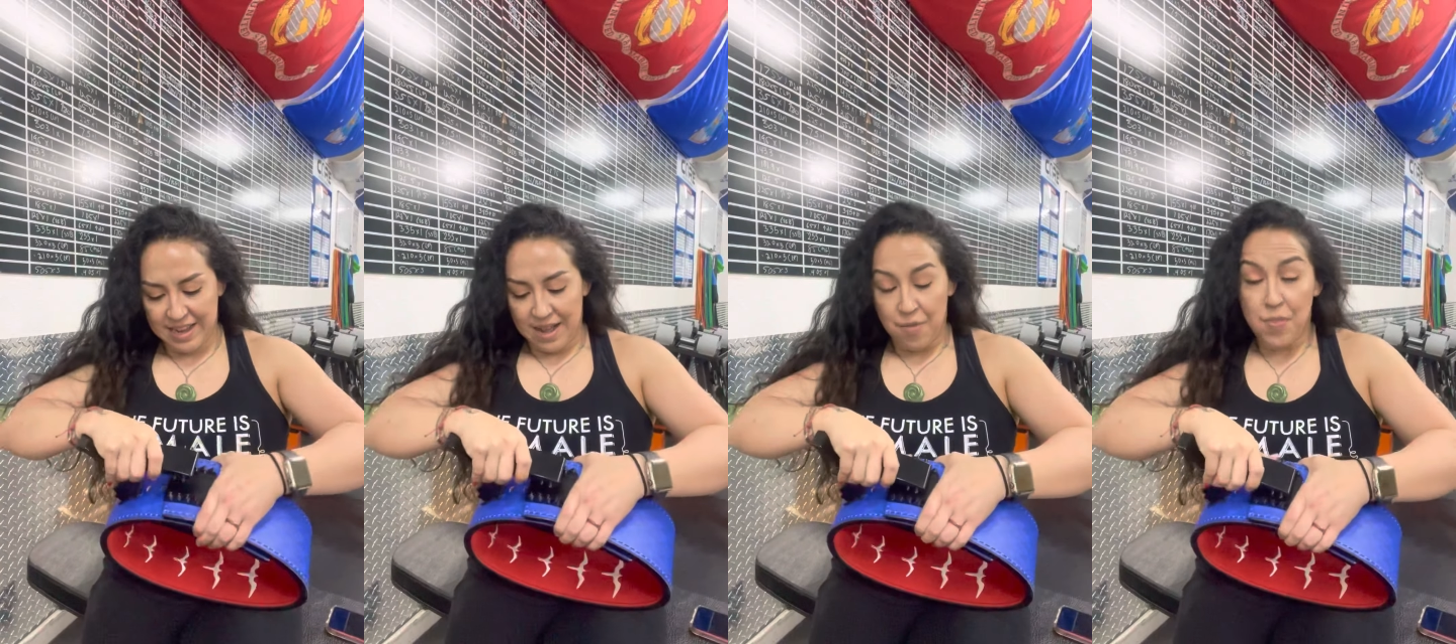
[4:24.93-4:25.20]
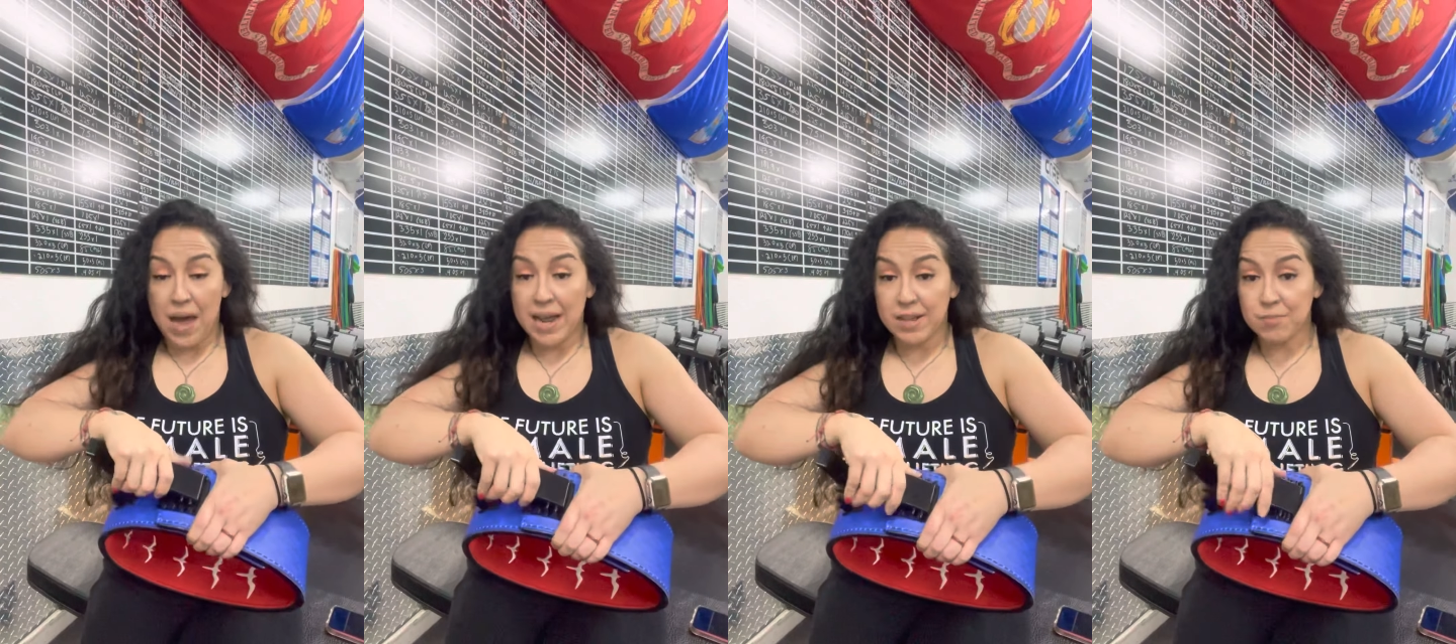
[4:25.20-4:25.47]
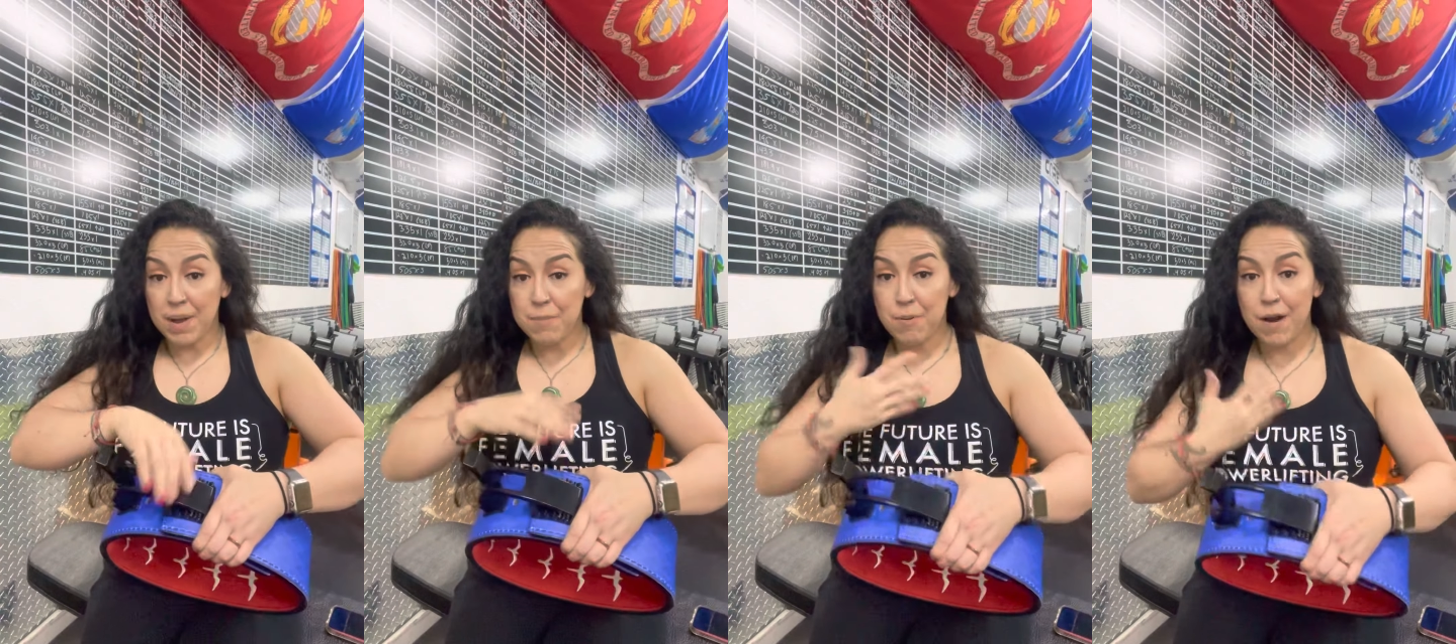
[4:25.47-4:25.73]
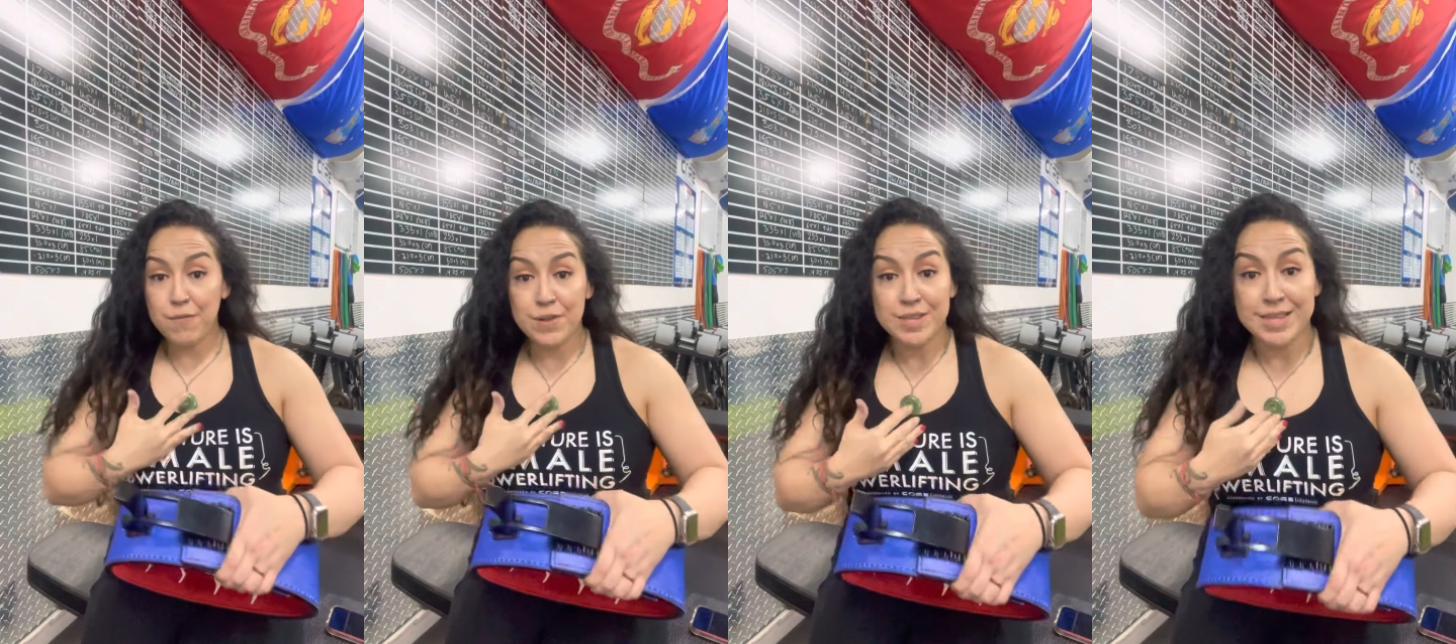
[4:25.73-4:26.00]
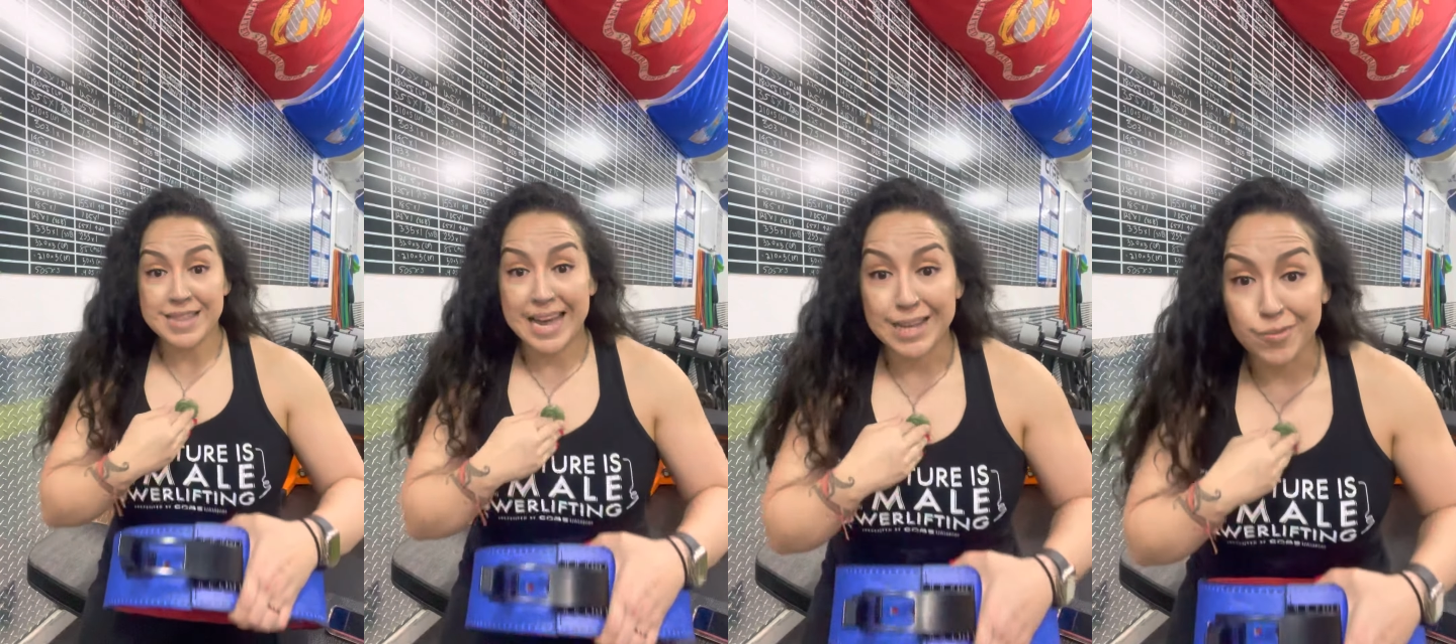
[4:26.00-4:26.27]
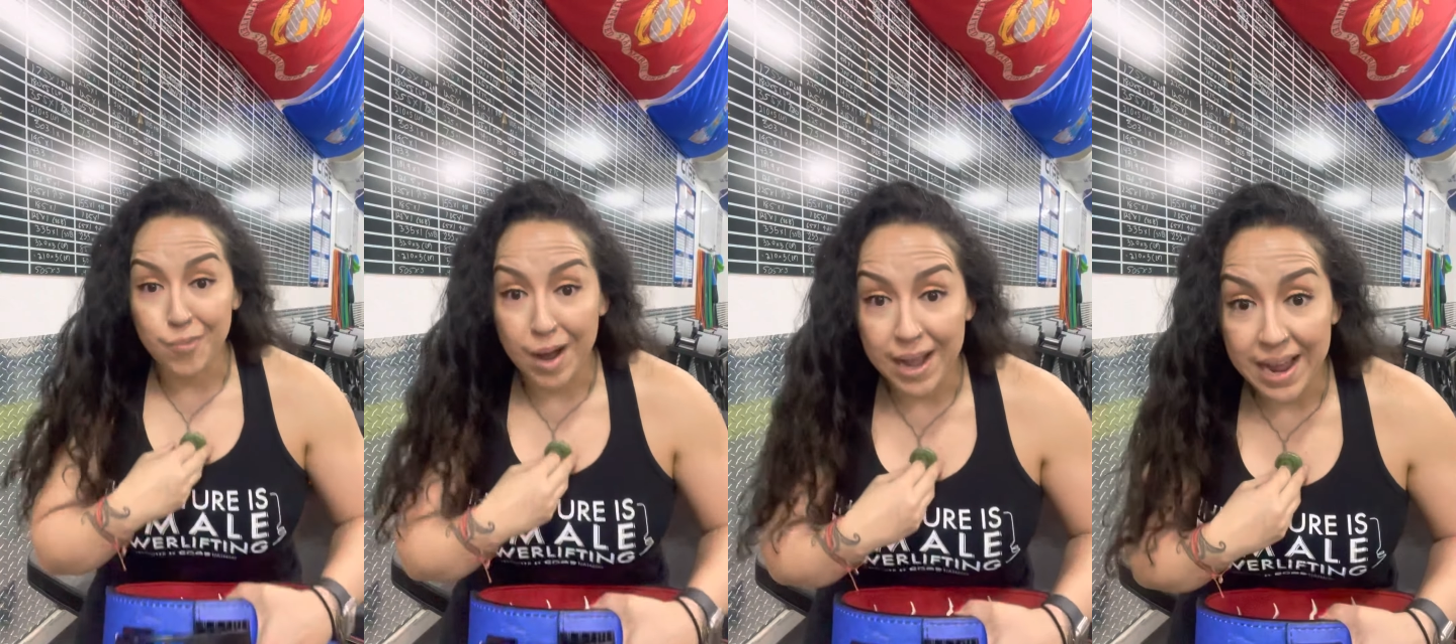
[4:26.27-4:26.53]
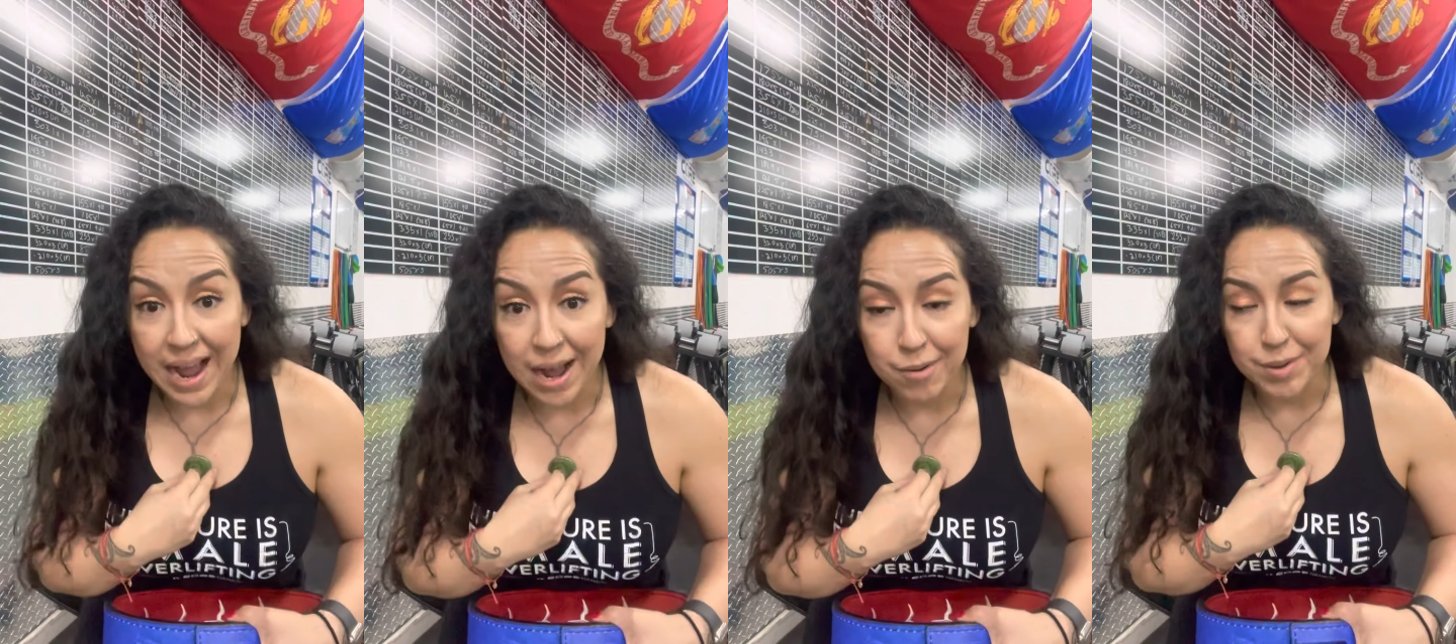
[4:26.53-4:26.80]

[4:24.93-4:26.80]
that is my preference, and that's why I